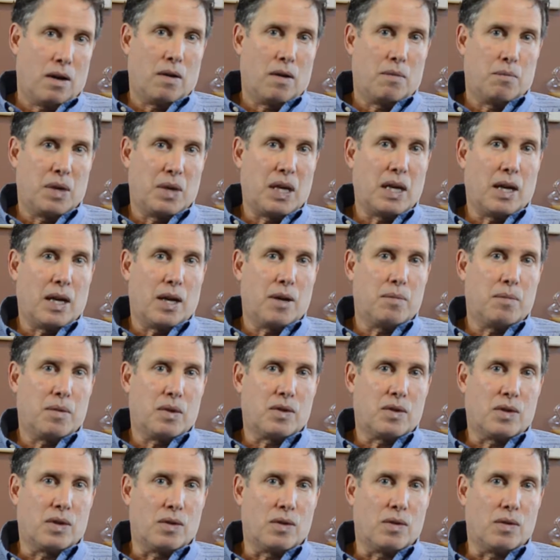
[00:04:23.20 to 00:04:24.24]
being able
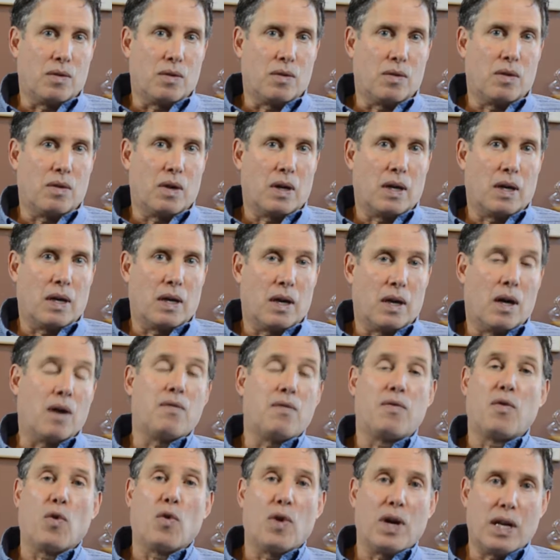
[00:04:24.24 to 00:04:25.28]
to
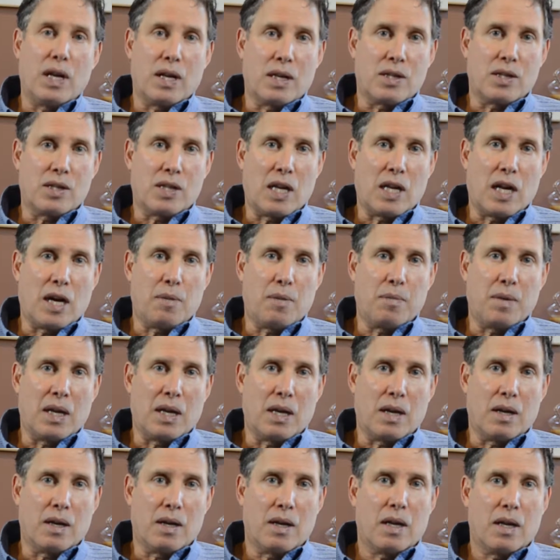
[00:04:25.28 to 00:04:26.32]
avoid insomnia.
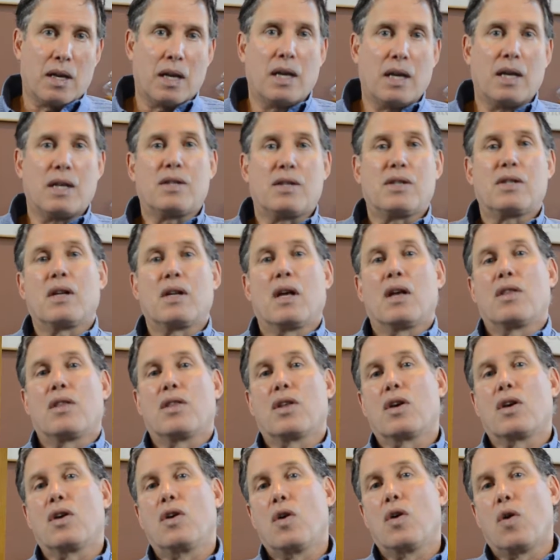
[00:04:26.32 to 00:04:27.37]
It's the
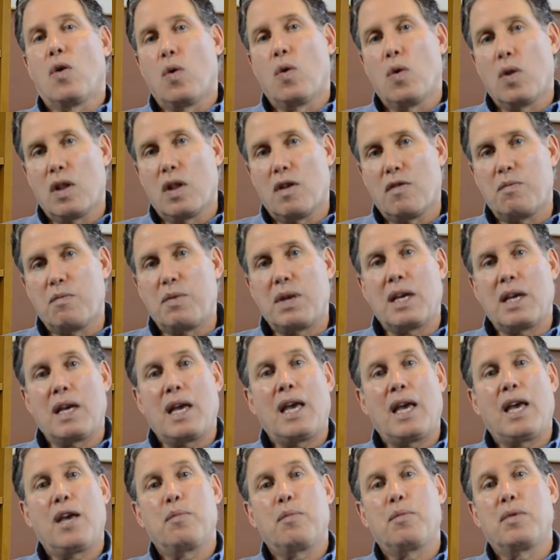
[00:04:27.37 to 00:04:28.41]
goal of being
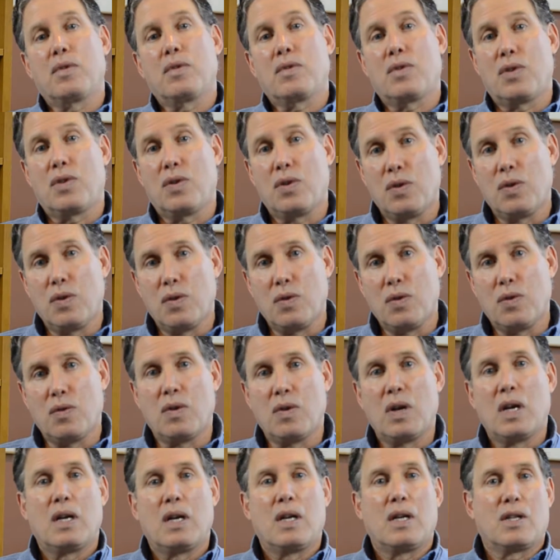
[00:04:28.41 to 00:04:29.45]
able to
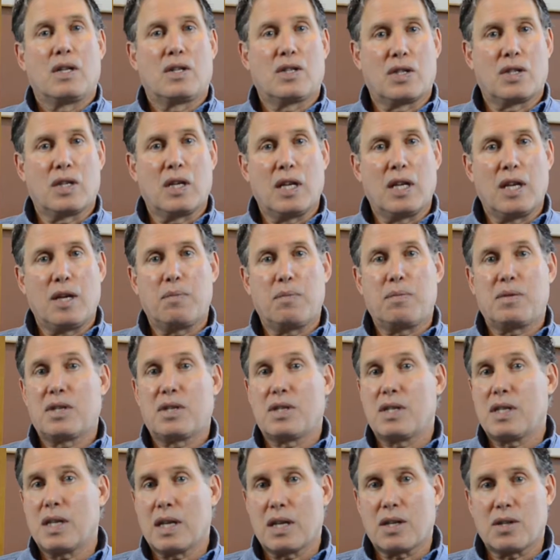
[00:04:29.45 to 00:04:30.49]
sleep
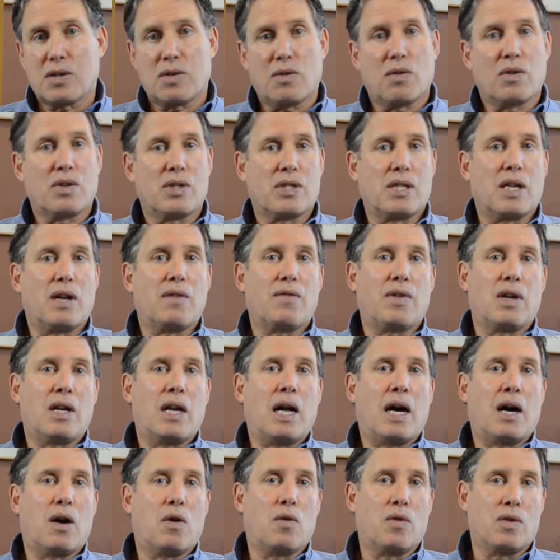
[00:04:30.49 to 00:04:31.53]
6 or 7
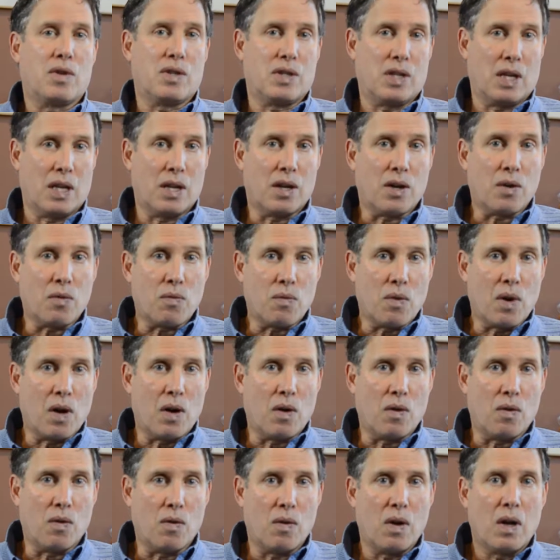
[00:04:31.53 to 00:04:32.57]
hours in a
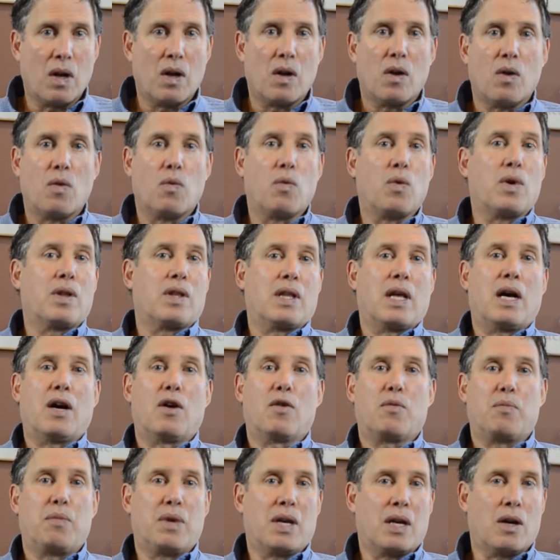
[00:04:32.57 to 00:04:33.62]
row
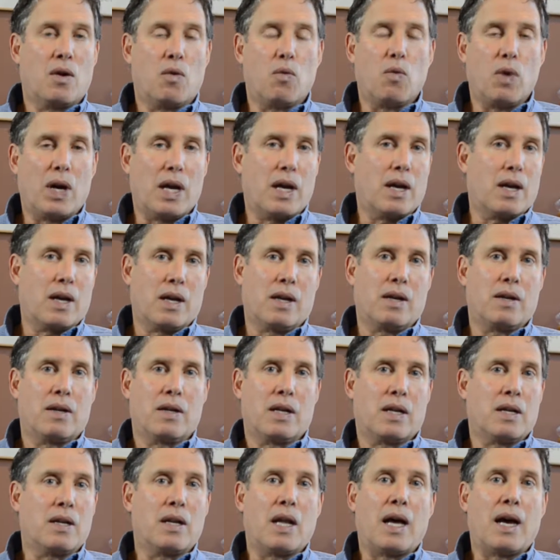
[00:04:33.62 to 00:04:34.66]
without being awakened
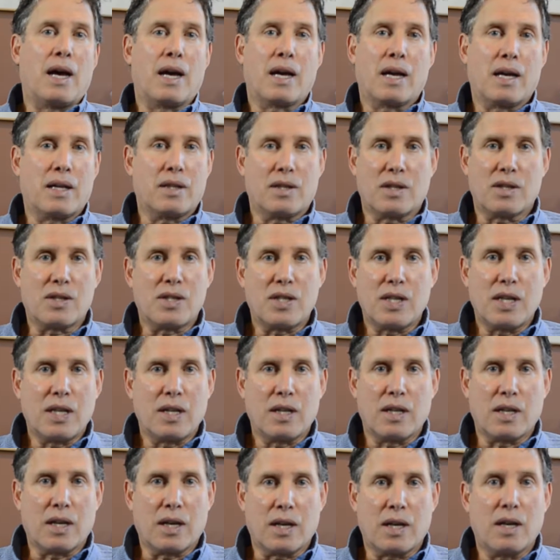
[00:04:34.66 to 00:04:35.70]
and lying at the
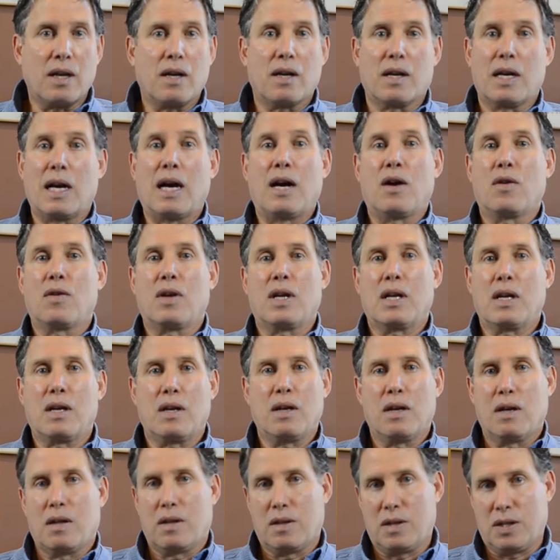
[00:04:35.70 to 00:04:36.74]
ceiling counting
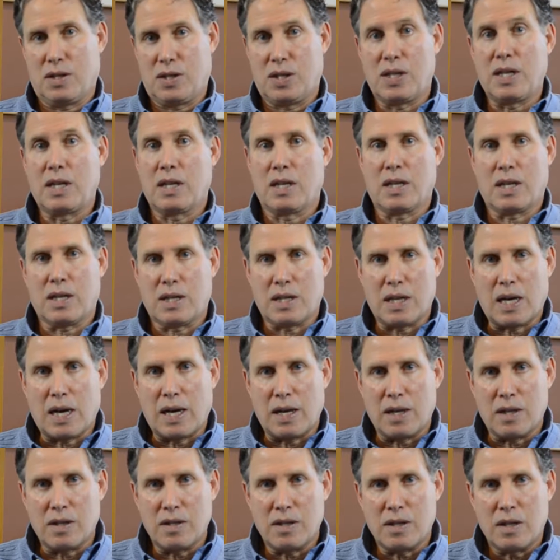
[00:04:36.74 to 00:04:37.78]
the ceiling
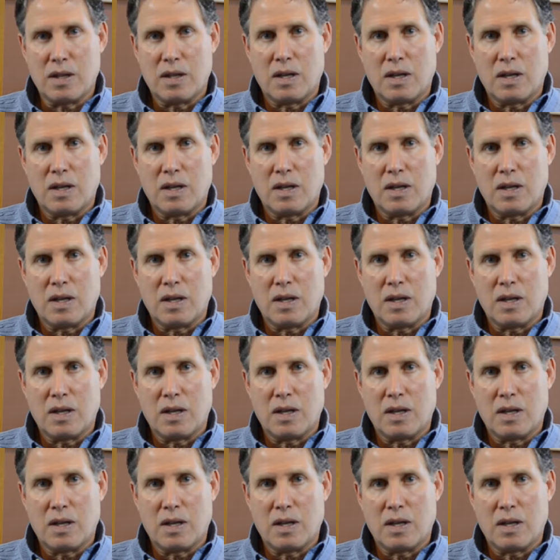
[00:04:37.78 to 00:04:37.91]
tiles.